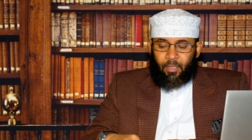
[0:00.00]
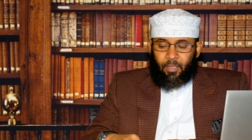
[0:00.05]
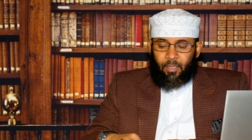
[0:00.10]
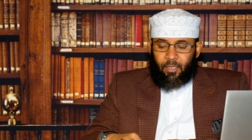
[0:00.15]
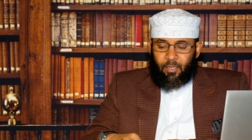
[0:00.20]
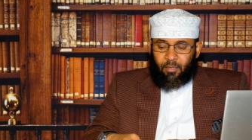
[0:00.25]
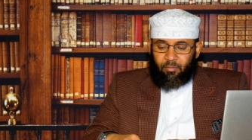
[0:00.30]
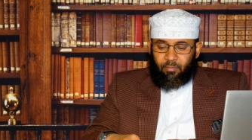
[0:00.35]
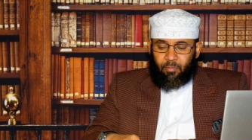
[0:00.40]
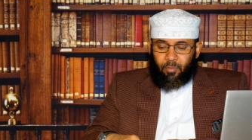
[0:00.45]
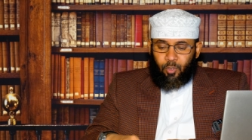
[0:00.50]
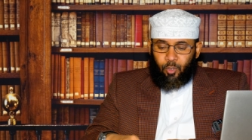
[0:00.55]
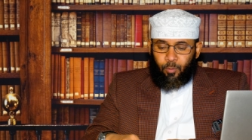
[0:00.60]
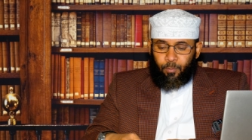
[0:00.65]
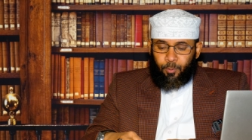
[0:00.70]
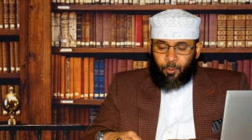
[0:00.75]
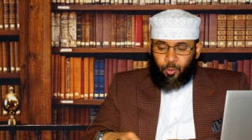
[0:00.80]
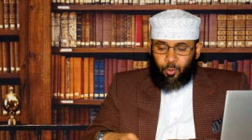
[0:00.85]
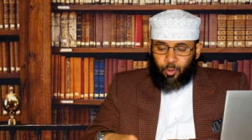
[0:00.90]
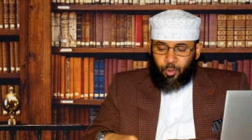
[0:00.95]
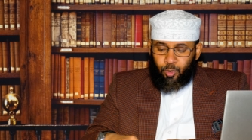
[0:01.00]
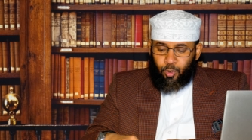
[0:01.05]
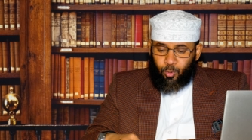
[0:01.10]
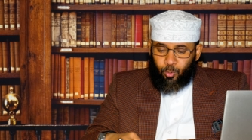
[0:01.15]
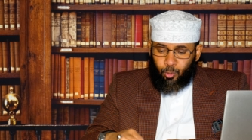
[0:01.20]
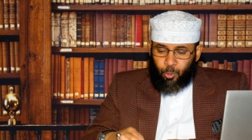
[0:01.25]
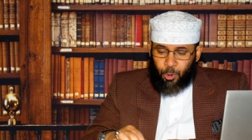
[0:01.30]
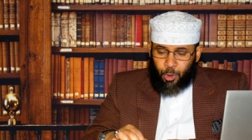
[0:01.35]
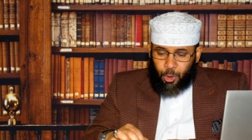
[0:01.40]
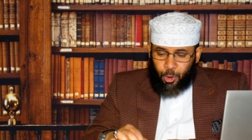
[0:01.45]
give me the opportunity
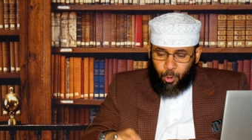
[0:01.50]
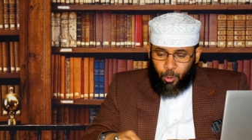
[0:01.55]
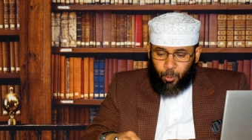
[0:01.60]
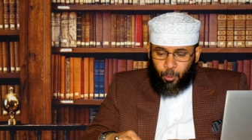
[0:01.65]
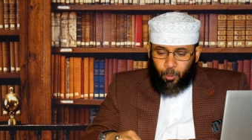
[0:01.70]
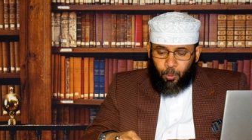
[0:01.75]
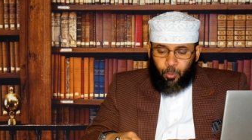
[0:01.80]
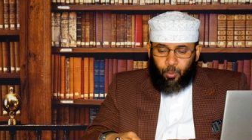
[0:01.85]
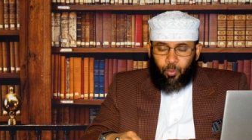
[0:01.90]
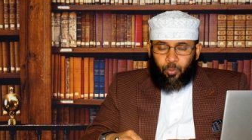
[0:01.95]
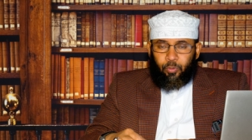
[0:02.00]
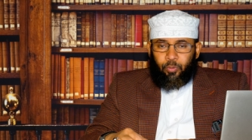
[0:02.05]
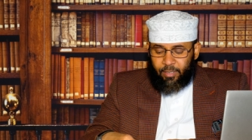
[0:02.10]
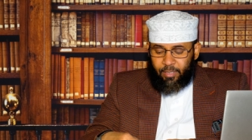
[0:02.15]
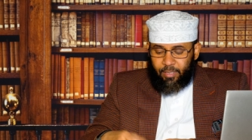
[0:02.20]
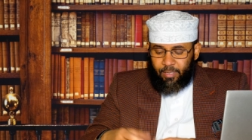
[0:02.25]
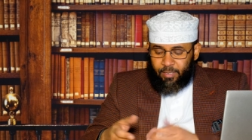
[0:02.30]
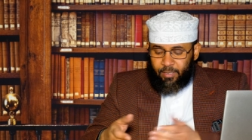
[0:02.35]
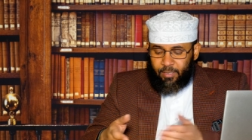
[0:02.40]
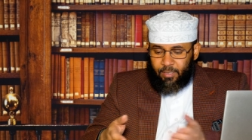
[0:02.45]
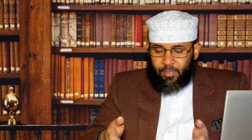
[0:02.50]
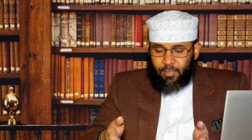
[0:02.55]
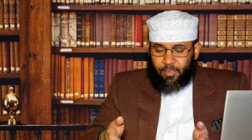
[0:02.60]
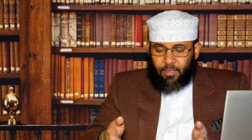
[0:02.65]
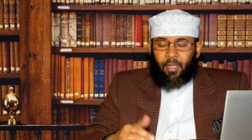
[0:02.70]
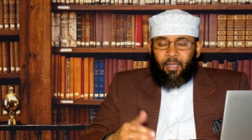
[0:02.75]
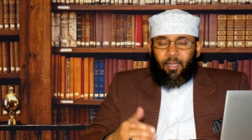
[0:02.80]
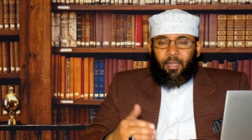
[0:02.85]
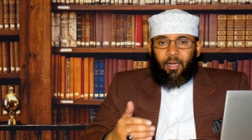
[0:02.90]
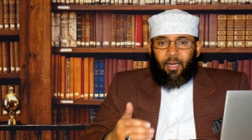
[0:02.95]
to show you this
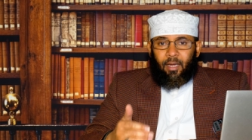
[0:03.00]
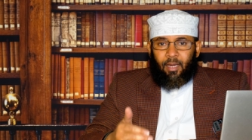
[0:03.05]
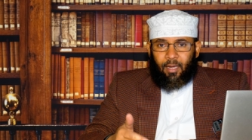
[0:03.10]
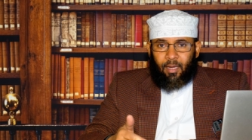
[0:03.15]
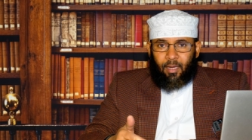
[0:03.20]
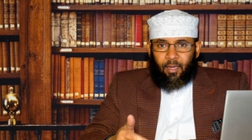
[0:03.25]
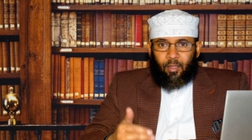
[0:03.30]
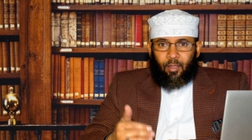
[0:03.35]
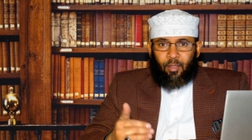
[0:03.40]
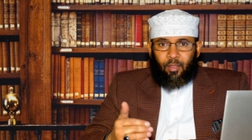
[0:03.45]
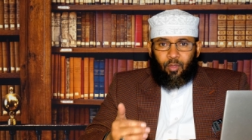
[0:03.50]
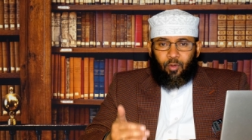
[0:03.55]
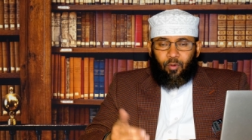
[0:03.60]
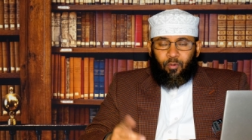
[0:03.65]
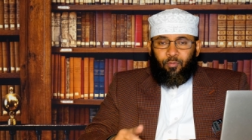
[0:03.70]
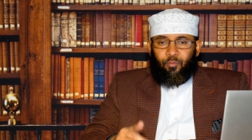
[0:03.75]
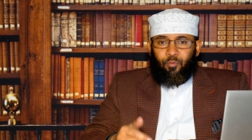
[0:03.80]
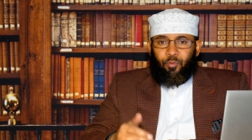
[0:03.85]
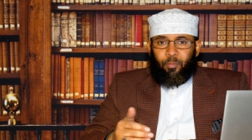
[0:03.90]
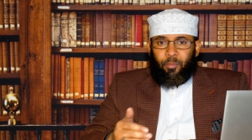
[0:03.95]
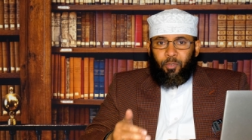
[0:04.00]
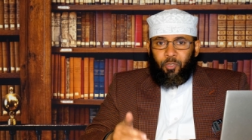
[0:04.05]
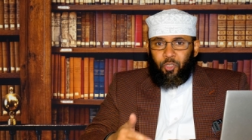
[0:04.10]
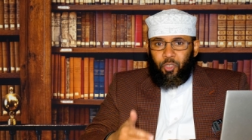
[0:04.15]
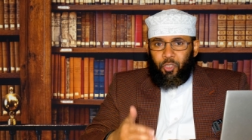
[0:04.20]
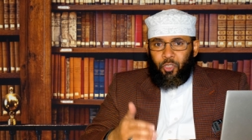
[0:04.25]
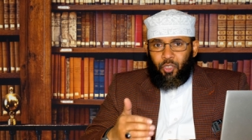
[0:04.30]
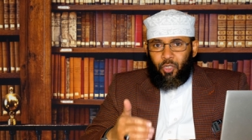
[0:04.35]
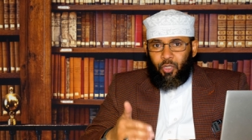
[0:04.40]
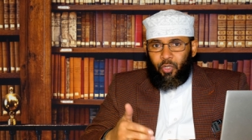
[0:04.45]
and the length of the
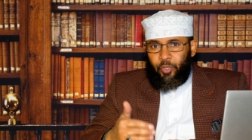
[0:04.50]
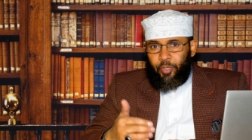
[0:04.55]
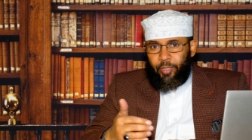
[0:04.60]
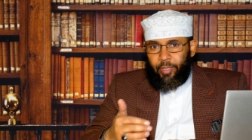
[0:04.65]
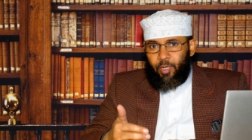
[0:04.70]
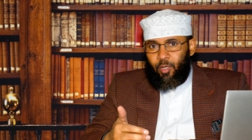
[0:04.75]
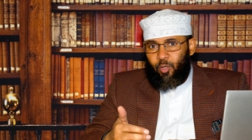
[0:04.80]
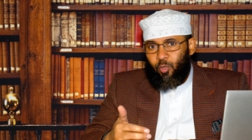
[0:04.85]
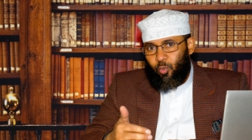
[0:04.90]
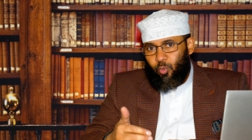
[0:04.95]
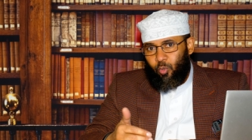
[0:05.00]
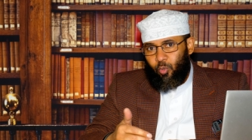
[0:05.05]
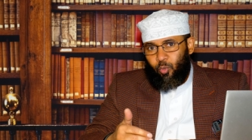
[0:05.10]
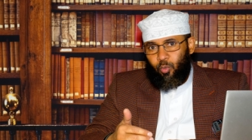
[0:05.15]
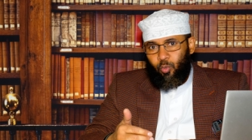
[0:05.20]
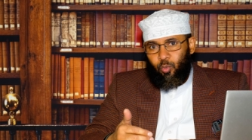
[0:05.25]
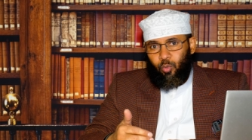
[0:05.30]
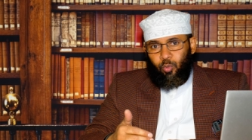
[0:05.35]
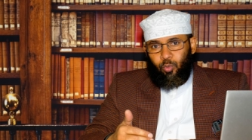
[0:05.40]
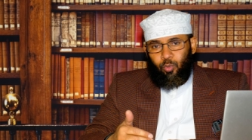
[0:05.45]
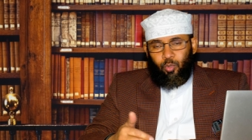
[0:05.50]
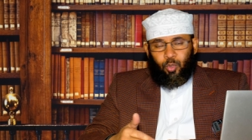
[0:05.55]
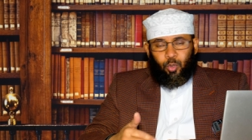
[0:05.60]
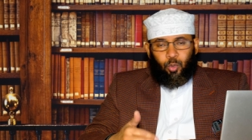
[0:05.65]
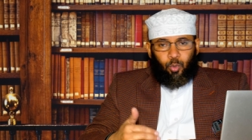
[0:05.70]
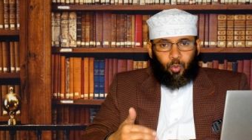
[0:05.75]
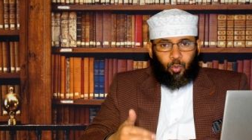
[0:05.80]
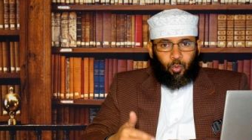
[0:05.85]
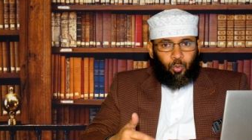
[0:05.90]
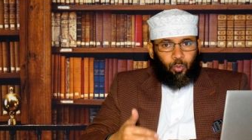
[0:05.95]
magician they go to
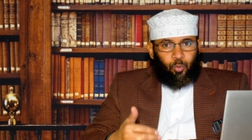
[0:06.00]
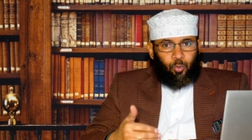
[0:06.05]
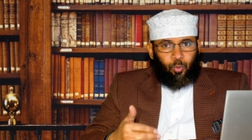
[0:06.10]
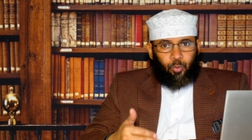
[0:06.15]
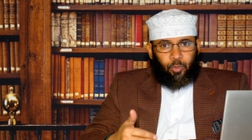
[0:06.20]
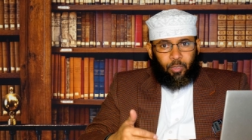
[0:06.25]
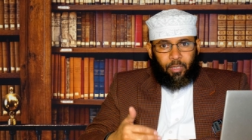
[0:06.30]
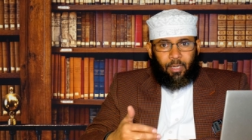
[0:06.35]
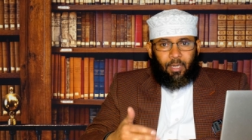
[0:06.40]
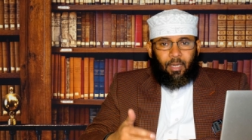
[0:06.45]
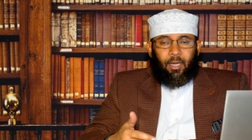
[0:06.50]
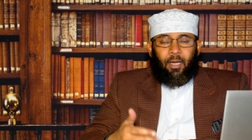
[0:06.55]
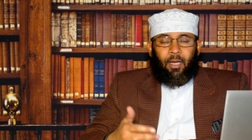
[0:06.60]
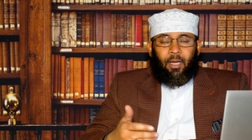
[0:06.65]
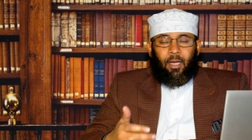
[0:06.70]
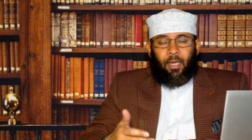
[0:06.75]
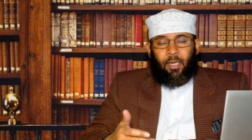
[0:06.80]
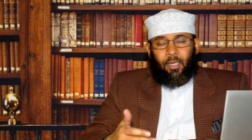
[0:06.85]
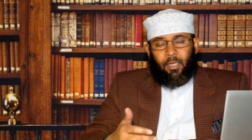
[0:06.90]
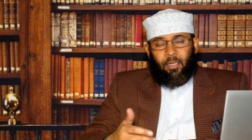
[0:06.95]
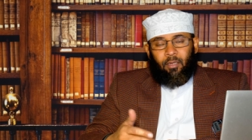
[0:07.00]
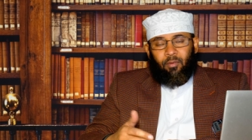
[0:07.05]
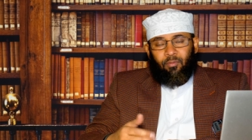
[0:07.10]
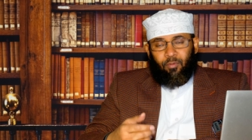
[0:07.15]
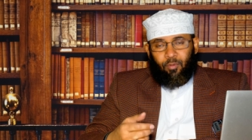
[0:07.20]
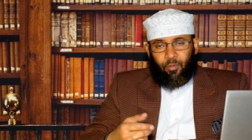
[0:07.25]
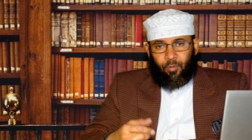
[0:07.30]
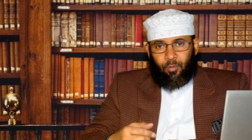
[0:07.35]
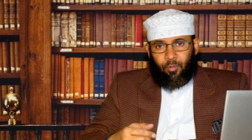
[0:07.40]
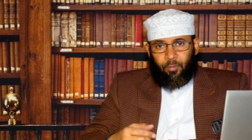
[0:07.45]
do their
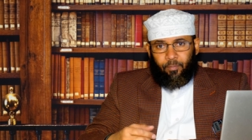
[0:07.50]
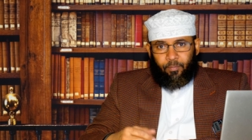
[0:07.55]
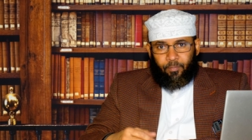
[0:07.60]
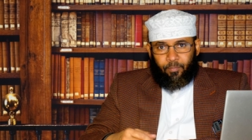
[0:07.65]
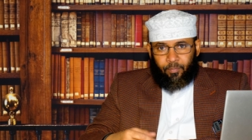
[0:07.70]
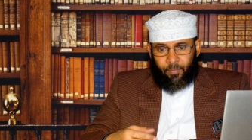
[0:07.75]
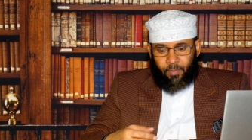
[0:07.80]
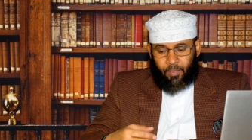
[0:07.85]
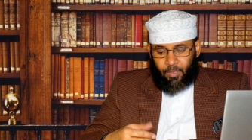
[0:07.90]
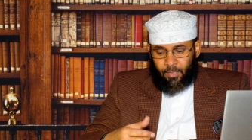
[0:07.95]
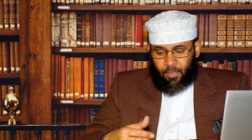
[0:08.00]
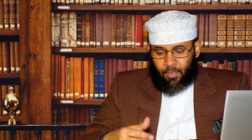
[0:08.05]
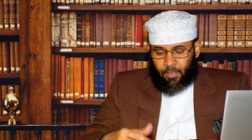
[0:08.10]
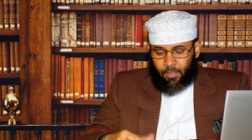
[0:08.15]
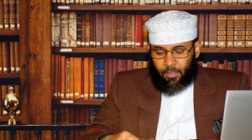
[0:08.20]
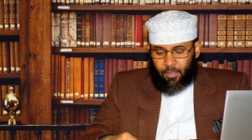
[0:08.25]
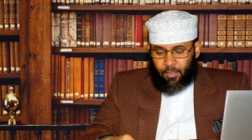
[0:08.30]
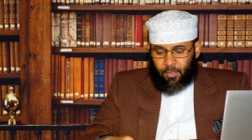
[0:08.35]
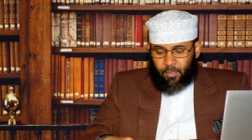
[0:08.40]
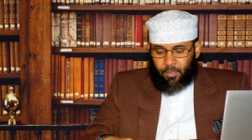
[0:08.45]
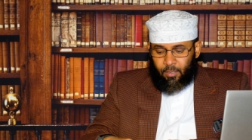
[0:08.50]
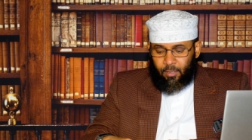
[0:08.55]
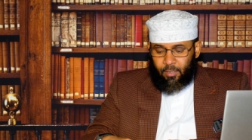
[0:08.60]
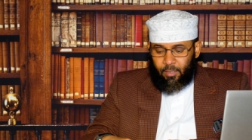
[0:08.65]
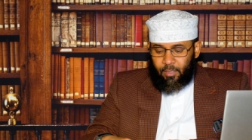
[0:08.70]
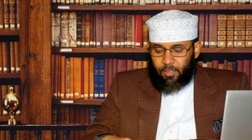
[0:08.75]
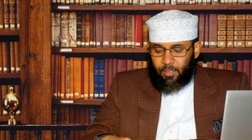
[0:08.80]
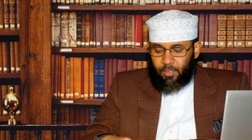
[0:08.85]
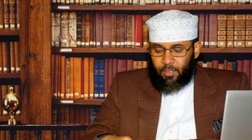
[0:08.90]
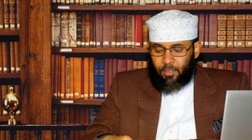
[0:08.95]
evil.
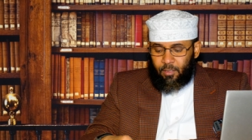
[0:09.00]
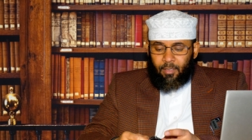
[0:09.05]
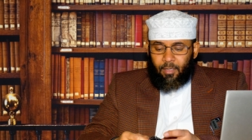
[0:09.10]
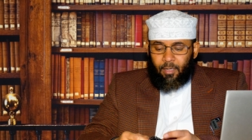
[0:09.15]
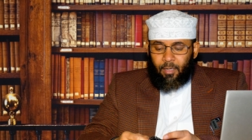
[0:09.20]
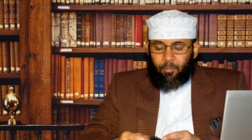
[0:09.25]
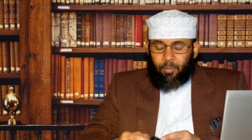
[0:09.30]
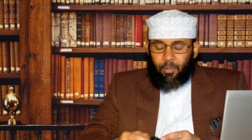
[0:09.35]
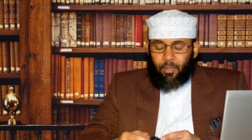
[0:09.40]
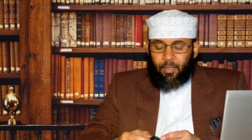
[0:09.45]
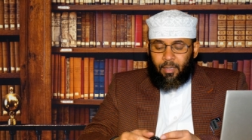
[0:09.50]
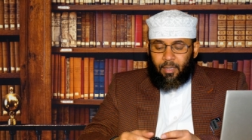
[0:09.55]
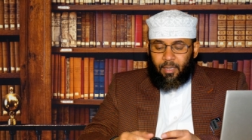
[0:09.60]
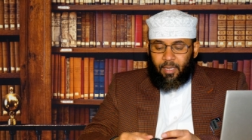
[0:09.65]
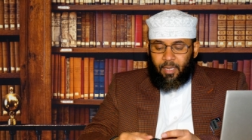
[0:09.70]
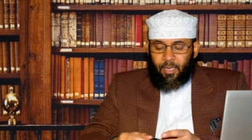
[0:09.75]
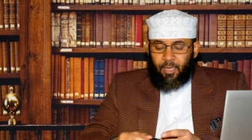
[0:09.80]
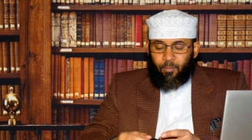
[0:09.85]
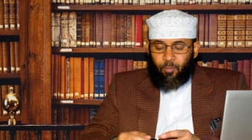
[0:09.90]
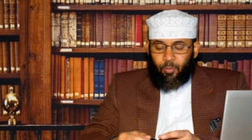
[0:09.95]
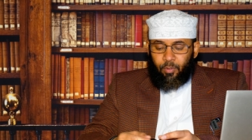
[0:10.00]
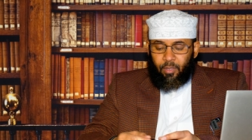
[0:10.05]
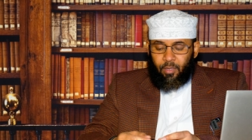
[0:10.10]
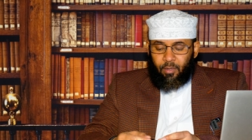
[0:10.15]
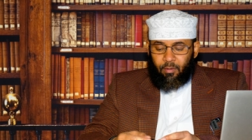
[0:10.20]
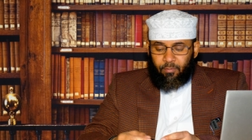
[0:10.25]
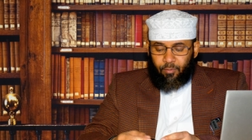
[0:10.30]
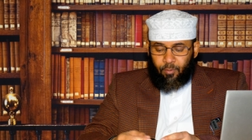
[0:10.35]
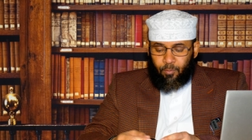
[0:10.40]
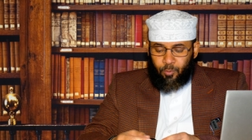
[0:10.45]
This, a brother came with
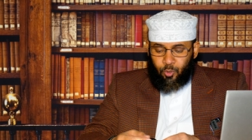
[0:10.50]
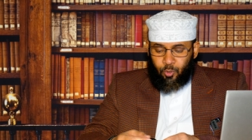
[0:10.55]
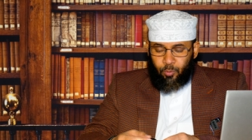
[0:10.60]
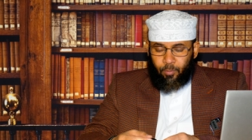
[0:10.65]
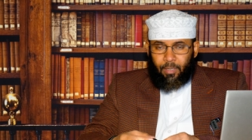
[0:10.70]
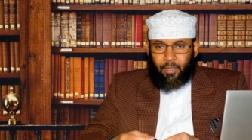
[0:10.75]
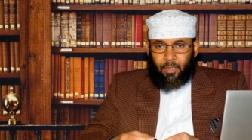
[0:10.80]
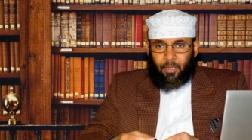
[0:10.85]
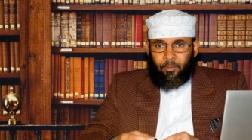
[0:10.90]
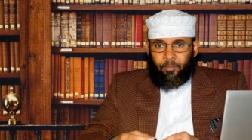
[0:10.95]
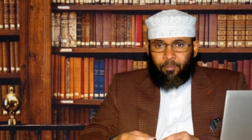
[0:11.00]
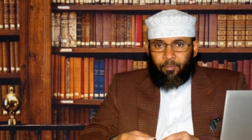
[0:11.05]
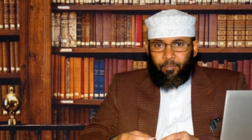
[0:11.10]
it from Somalia,